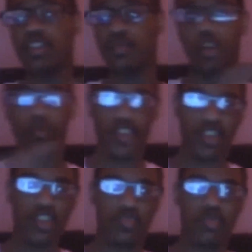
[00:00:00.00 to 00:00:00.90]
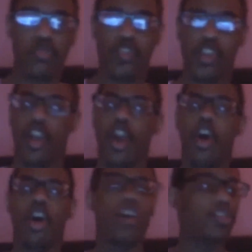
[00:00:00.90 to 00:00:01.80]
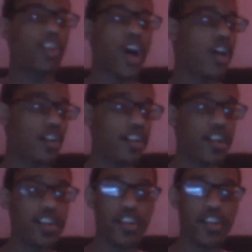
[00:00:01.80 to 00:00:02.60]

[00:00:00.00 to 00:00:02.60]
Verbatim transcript: moments in this movie are not easy